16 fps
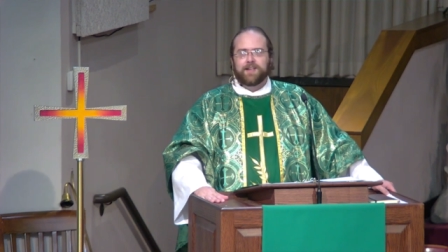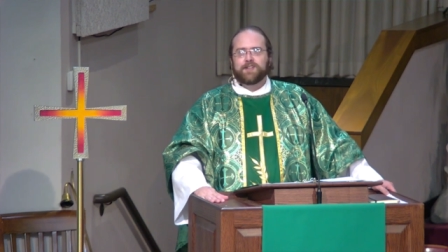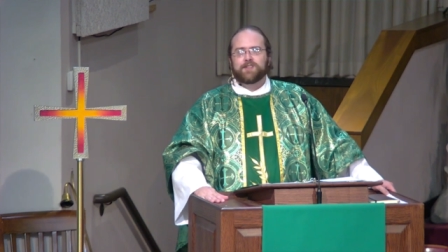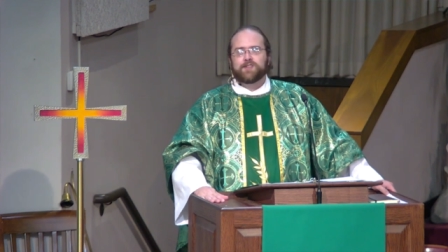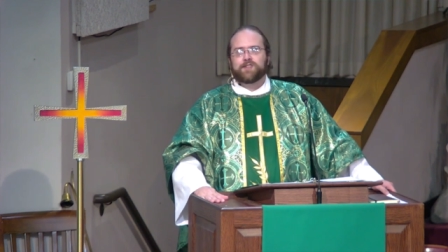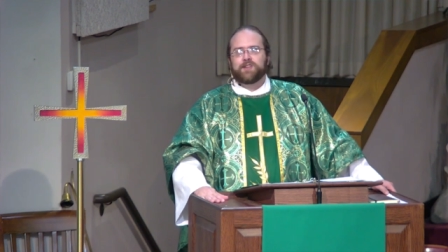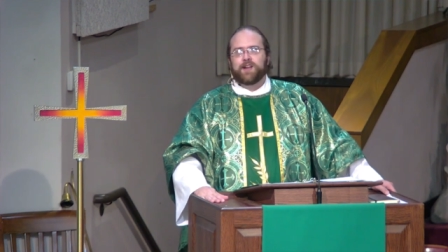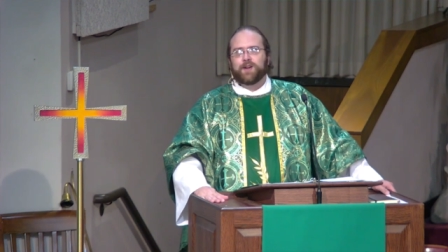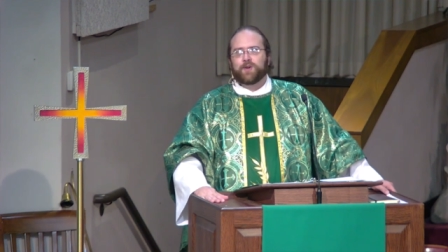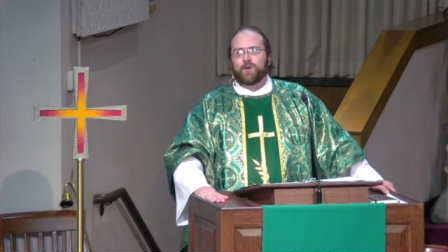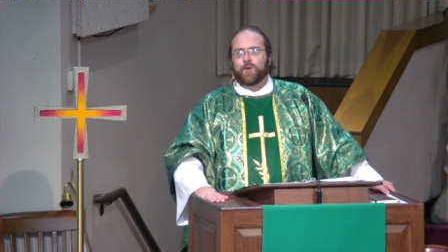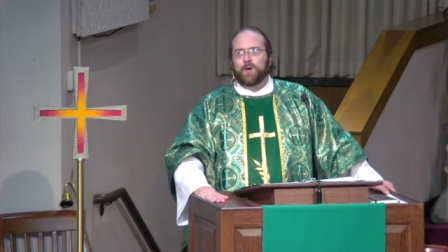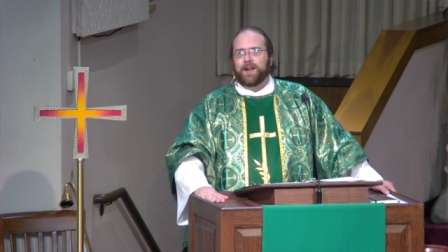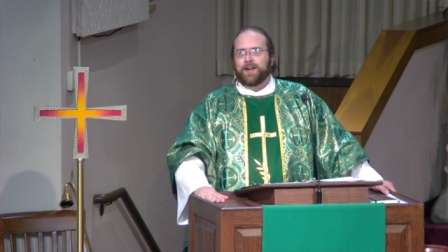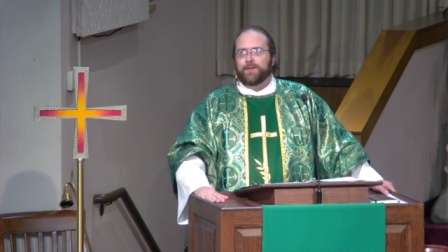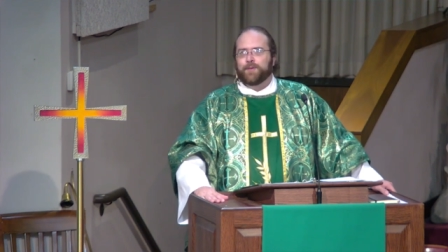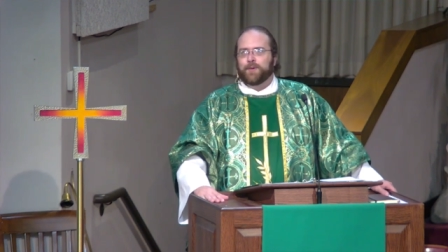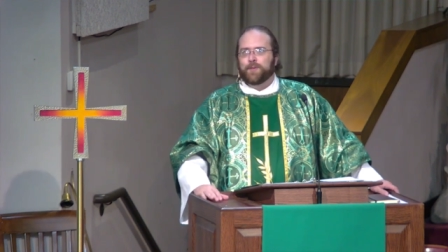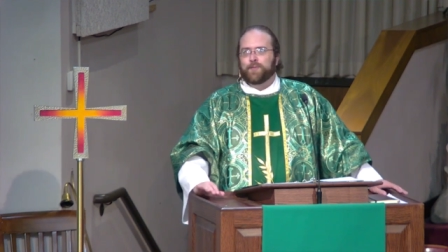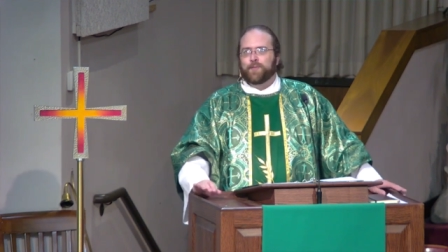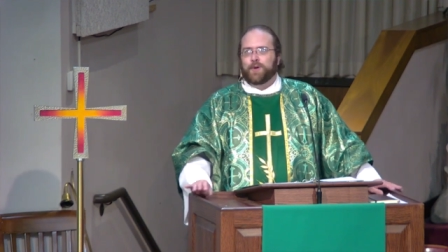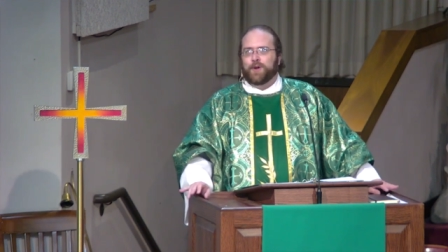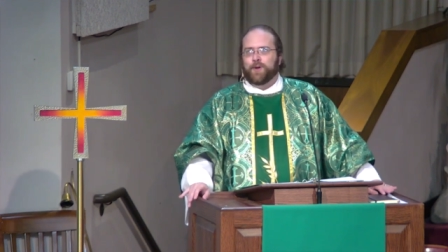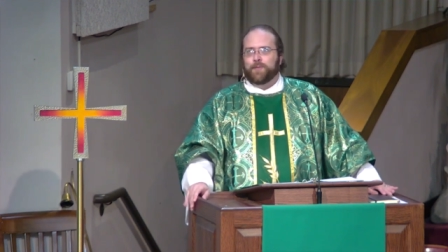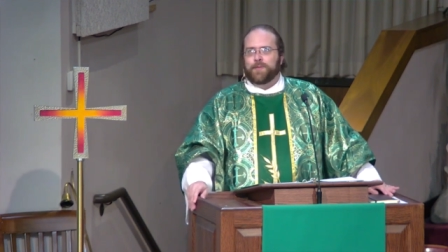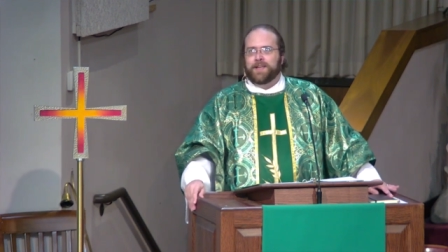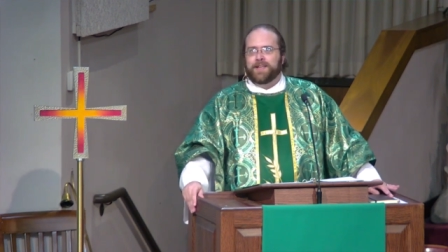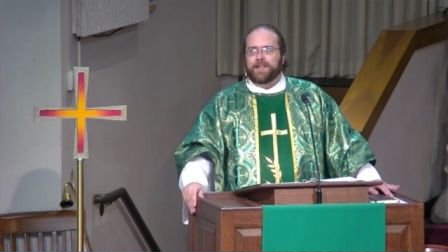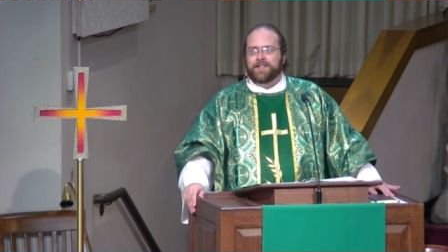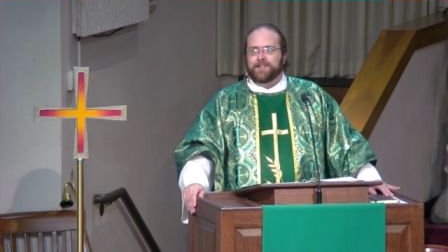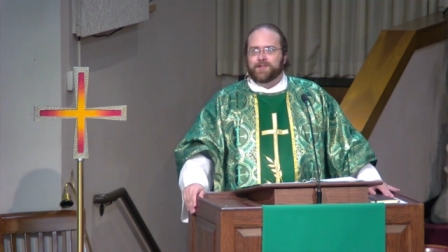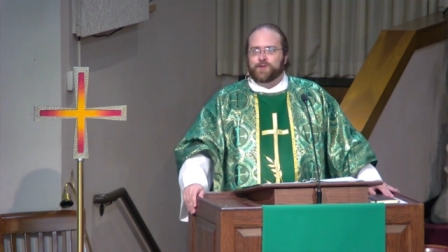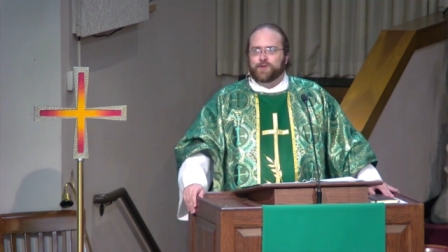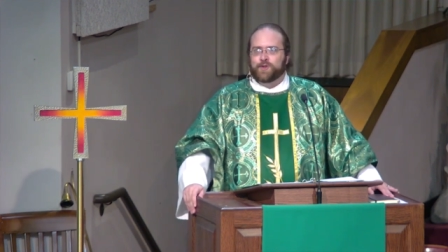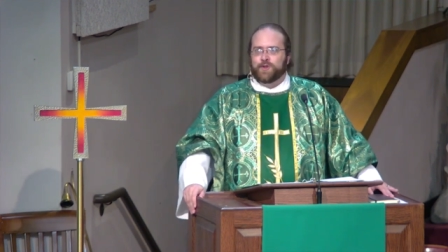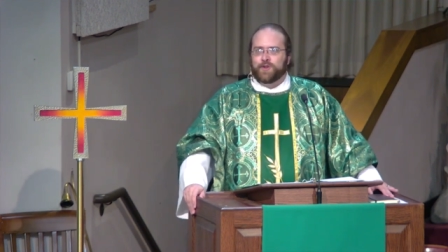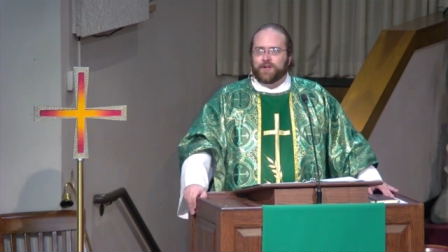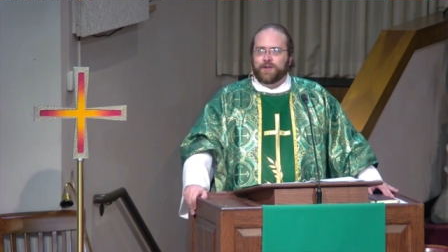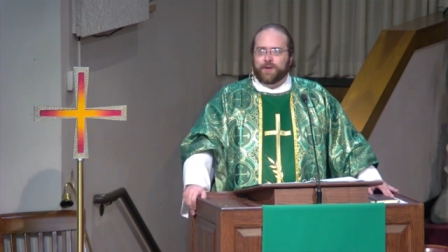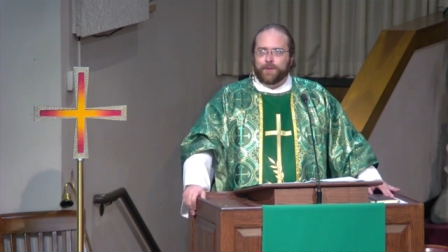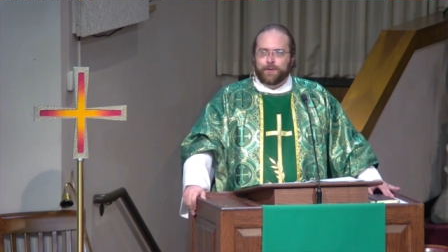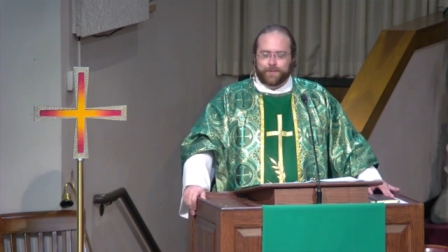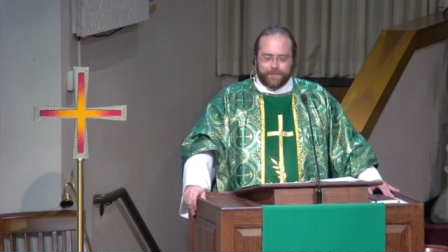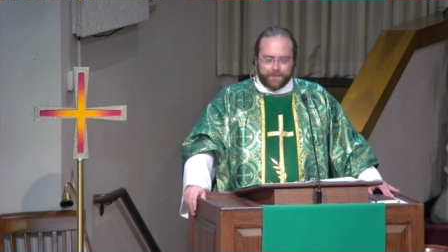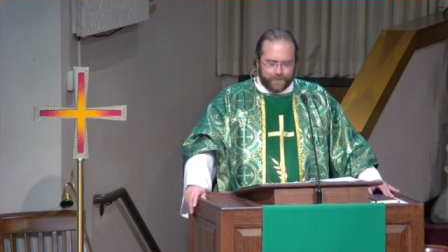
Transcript: It's not quite what Paul means, though.